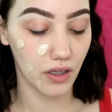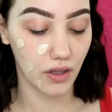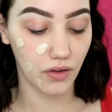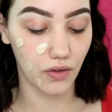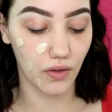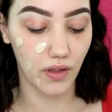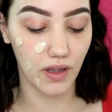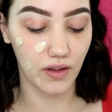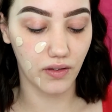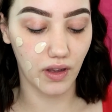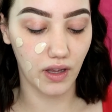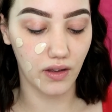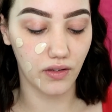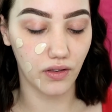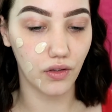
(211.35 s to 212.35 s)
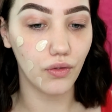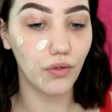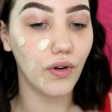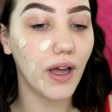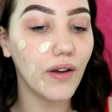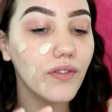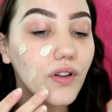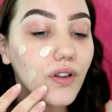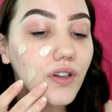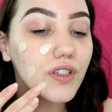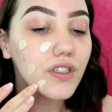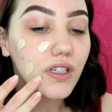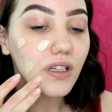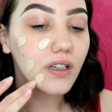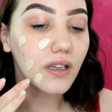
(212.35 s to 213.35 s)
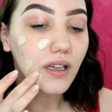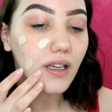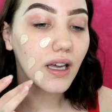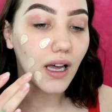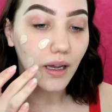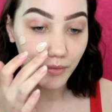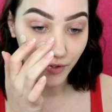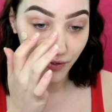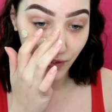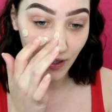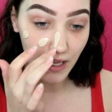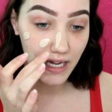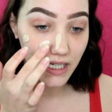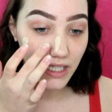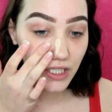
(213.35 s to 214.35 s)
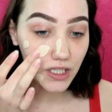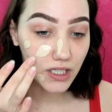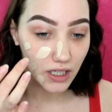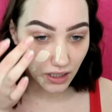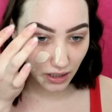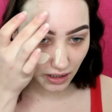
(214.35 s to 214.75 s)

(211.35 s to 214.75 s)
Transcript: So this is the Revolution Camouflage,